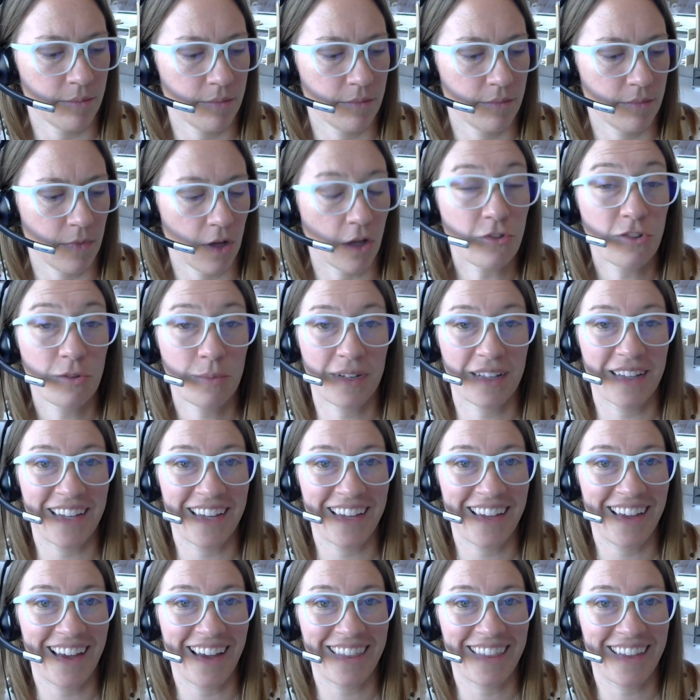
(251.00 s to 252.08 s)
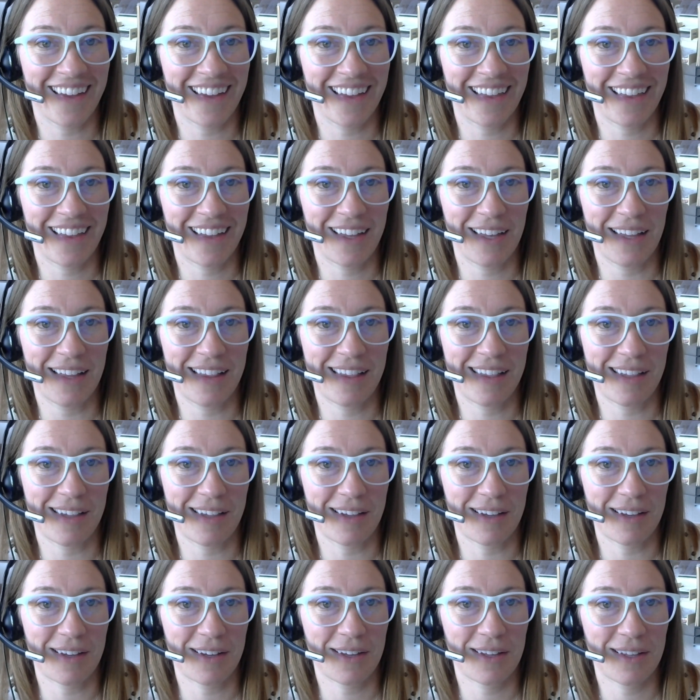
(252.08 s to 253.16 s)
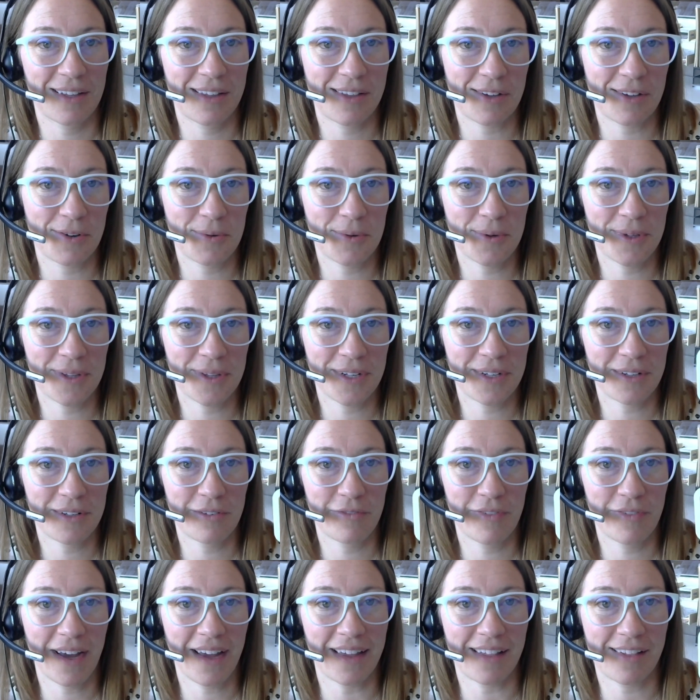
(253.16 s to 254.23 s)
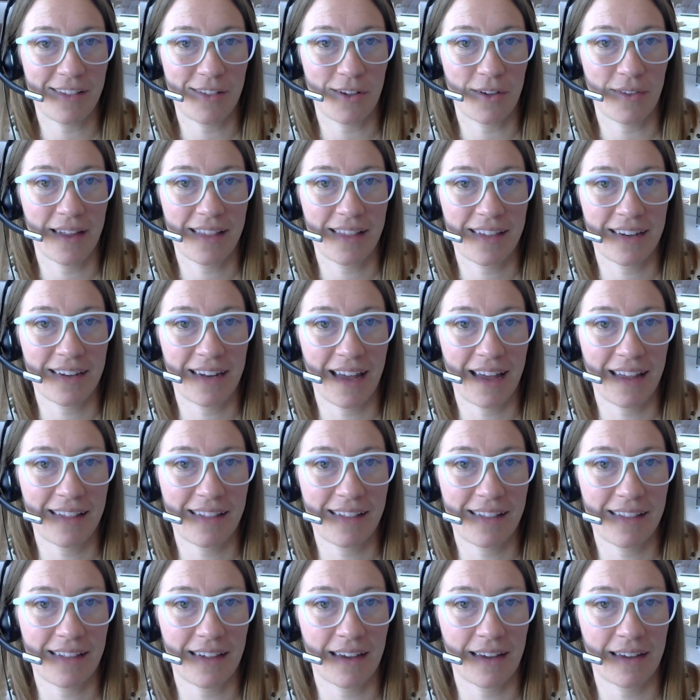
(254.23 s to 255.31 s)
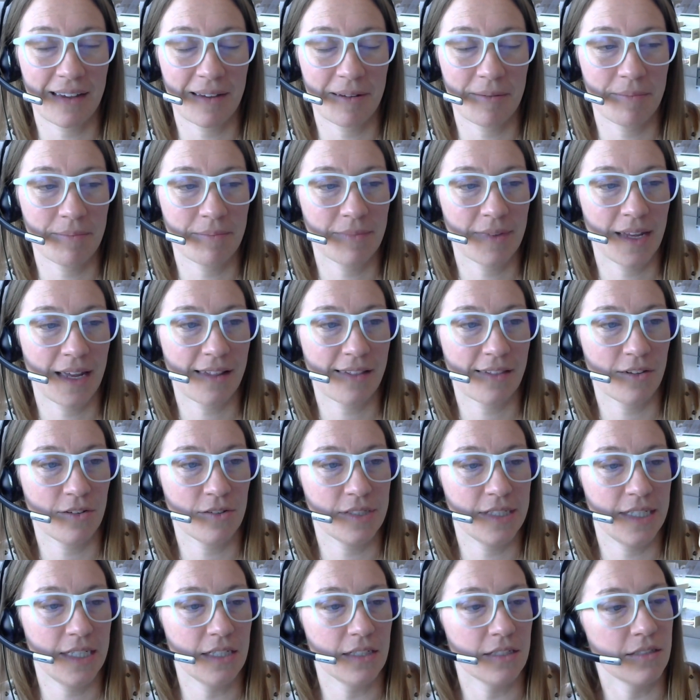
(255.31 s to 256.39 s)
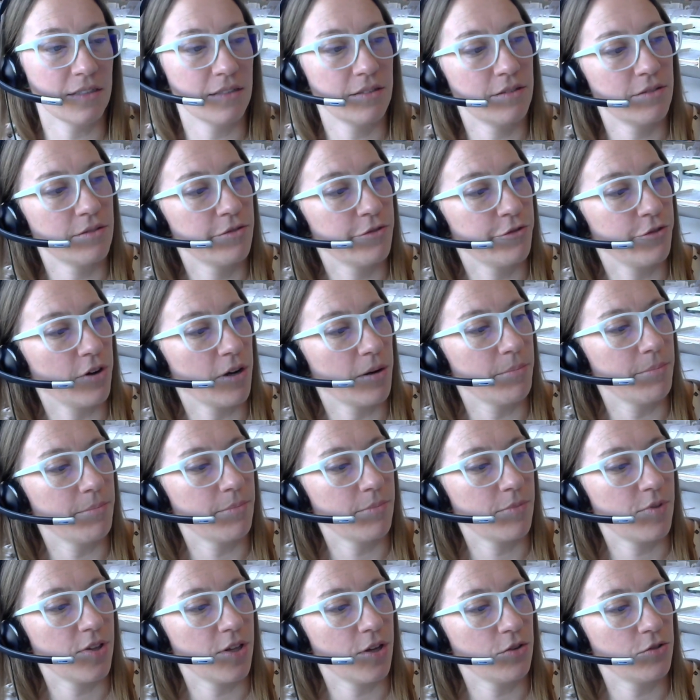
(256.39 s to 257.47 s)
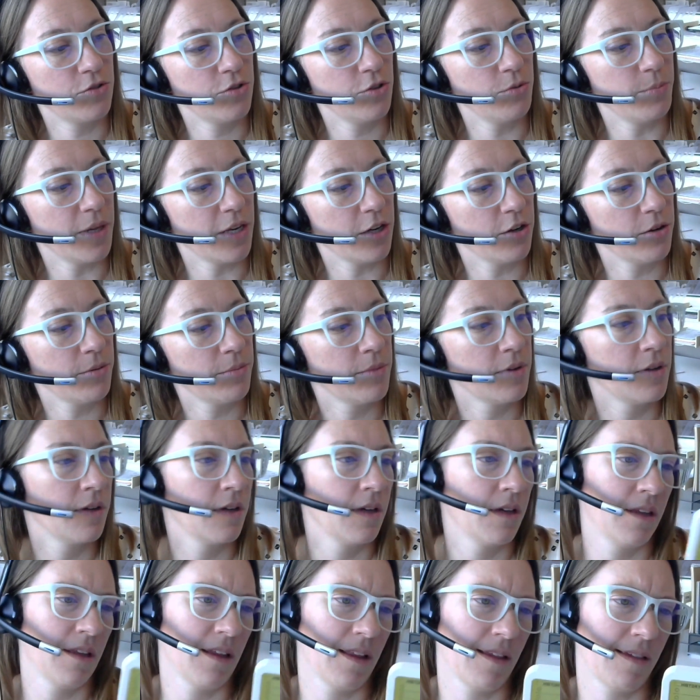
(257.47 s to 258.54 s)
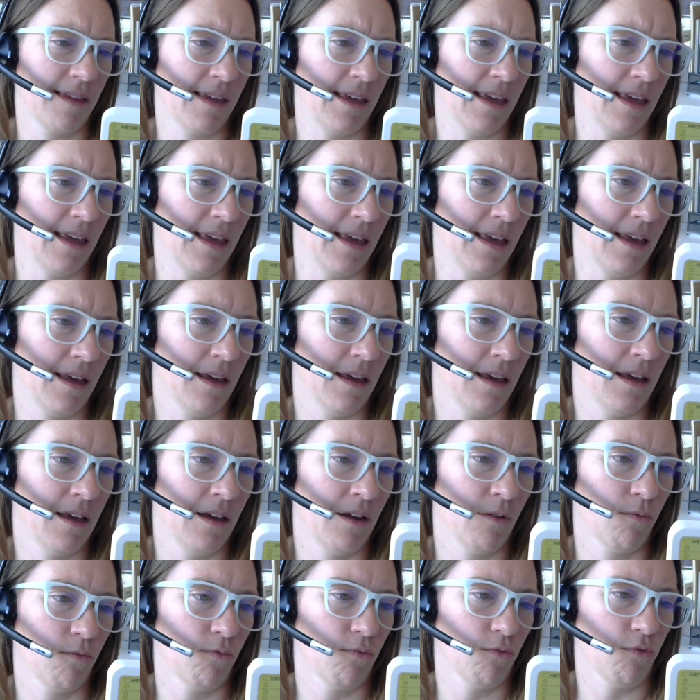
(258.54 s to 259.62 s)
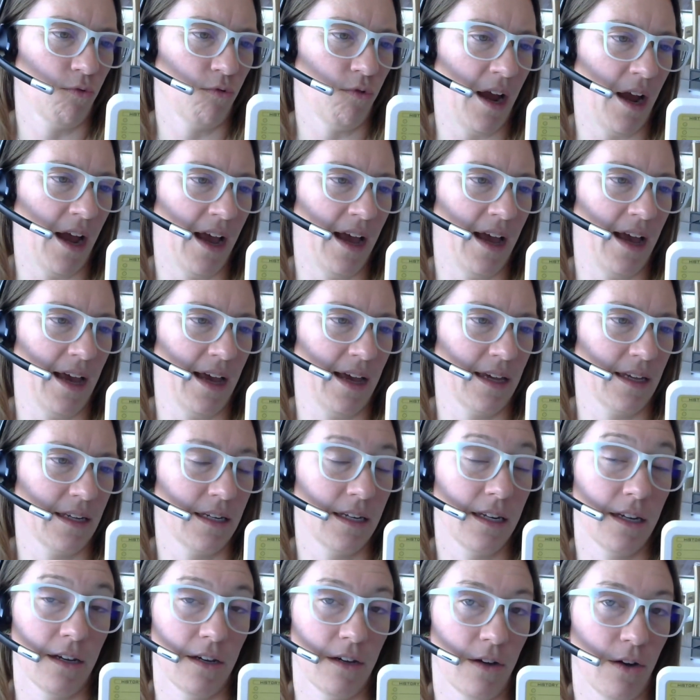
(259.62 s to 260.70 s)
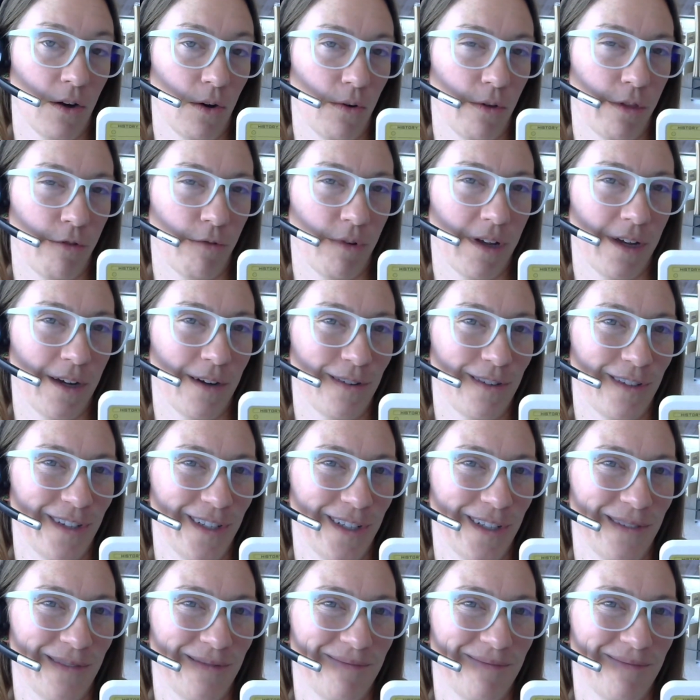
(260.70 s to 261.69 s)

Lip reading: ultimately I think it's a cool little device. So that's a nice little deal from CO2 meter. That's the RAD-0302.